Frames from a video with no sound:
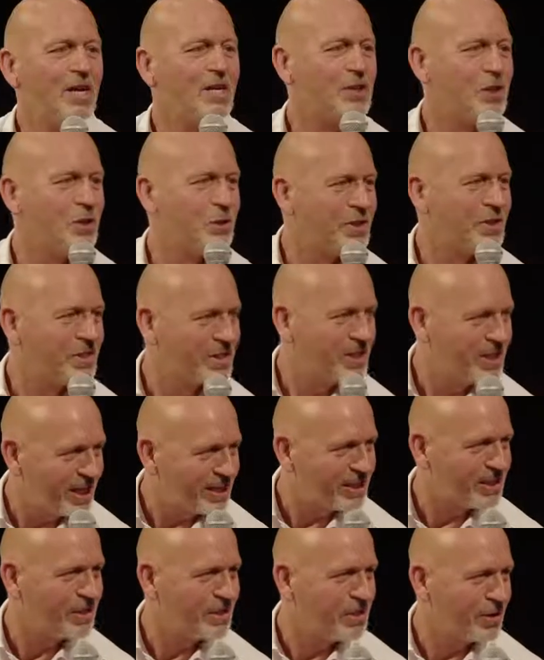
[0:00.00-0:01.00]
to
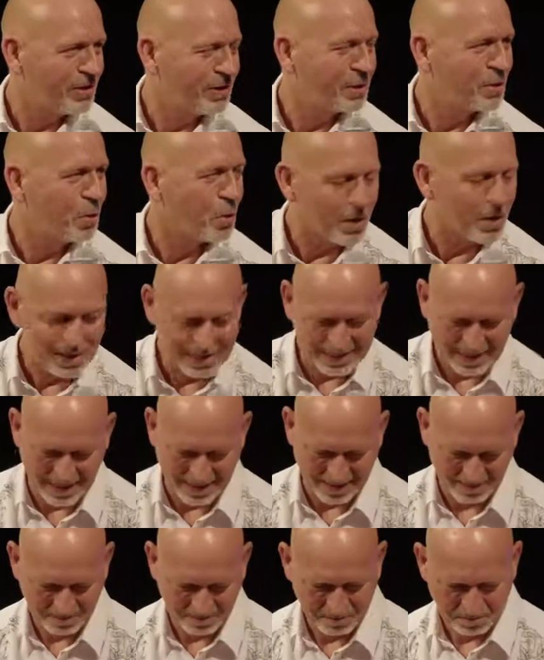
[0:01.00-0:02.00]
assist during quarantine.
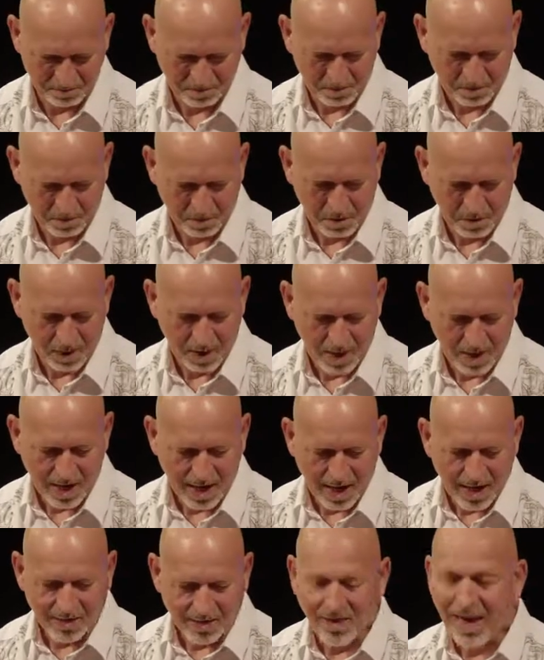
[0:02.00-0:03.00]

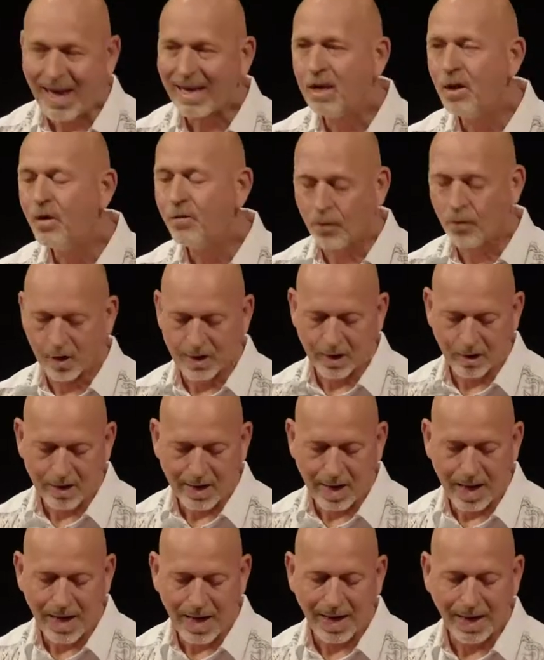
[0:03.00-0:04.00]
Thank you for your
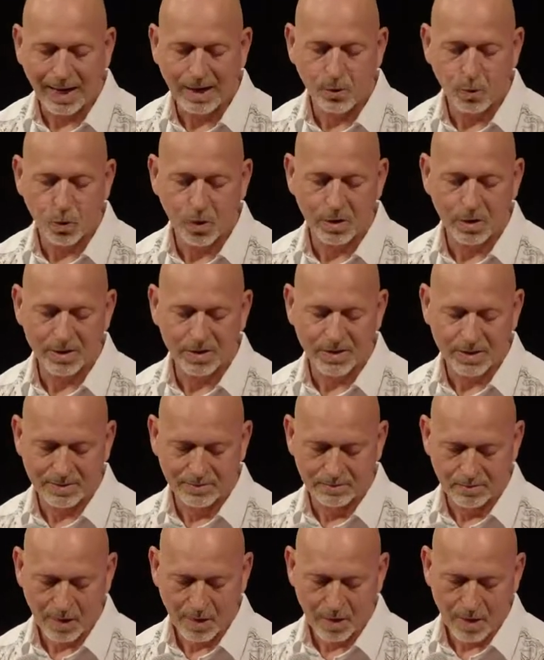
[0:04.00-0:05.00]
kind words,
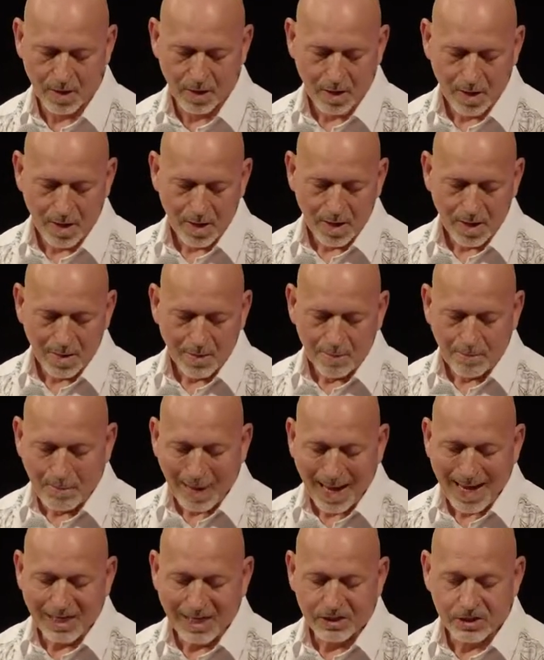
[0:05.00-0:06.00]

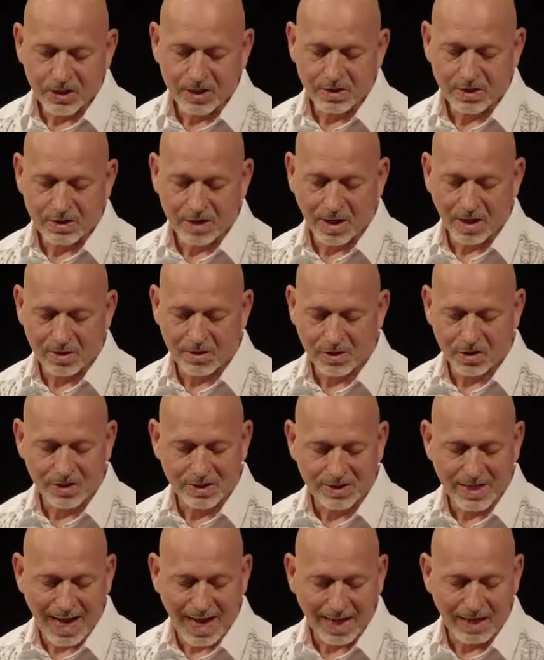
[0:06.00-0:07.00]
patience,
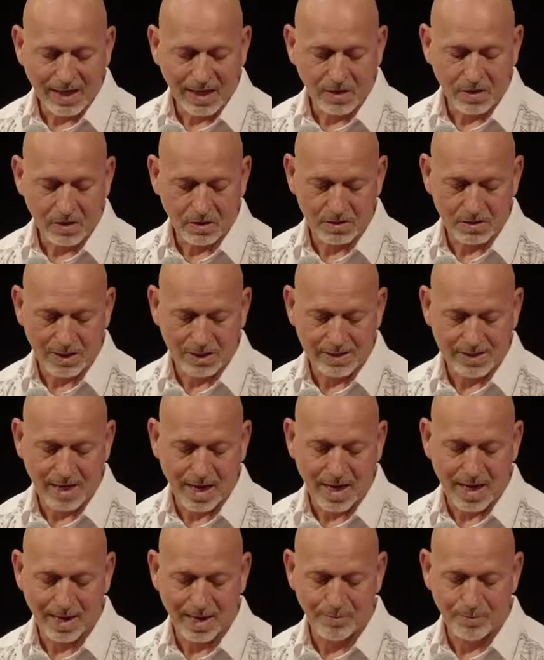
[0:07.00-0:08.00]
understanding during this
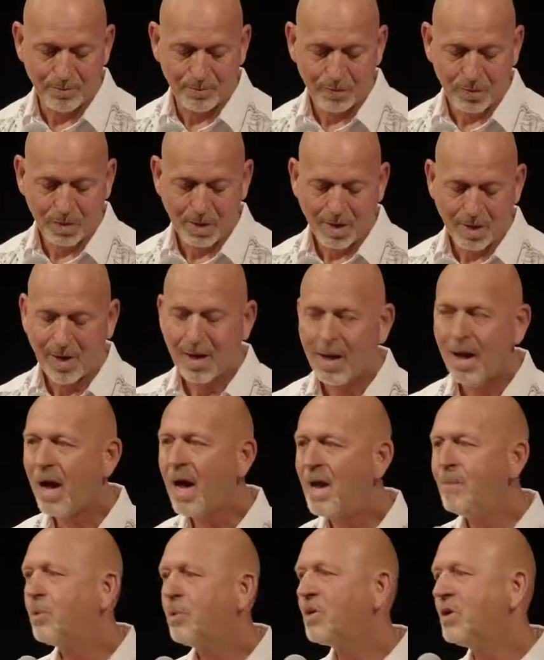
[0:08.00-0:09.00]
time. I
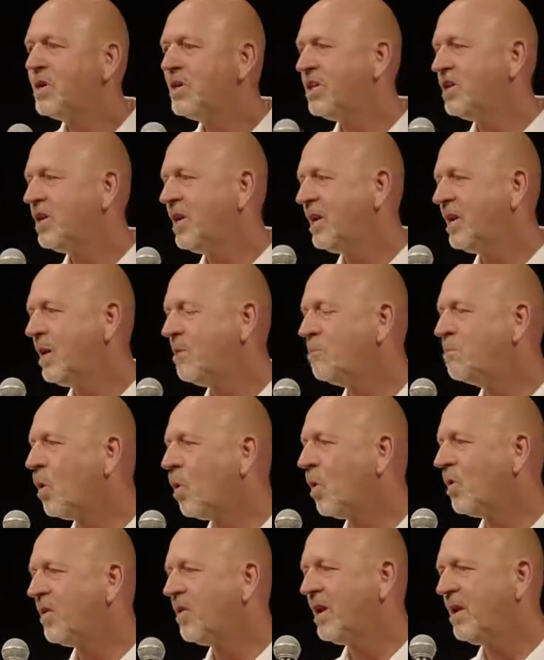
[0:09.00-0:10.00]
appreciate it
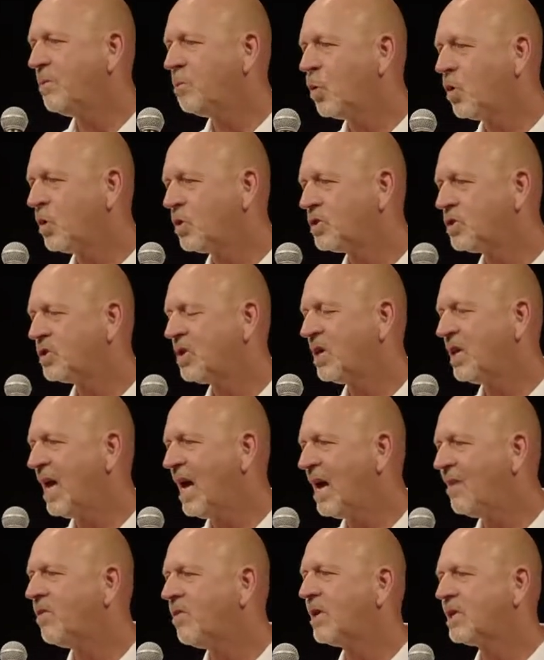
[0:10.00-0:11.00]
more than words could
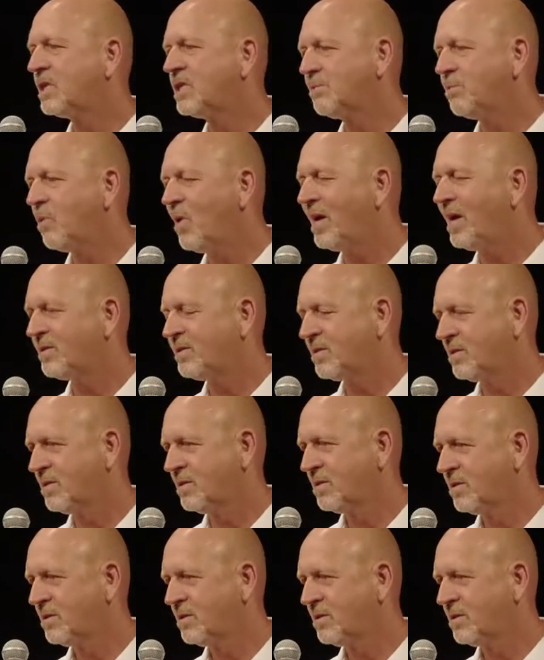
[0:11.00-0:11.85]
ever express